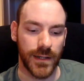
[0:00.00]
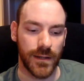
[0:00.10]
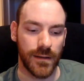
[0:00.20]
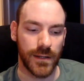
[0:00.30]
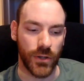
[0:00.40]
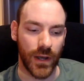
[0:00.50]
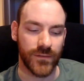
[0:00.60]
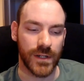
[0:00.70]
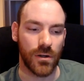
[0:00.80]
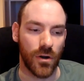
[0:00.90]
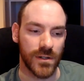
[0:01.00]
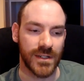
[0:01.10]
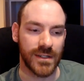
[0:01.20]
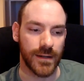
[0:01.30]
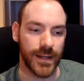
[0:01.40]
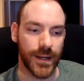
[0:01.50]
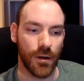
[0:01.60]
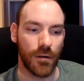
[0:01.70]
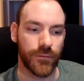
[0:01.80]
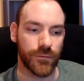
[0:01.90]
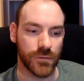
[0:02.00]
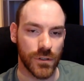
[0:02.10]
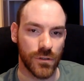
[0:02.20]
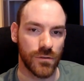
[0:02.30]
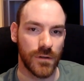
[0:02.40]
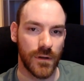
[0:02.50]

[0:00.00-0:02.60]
you have to constantly go through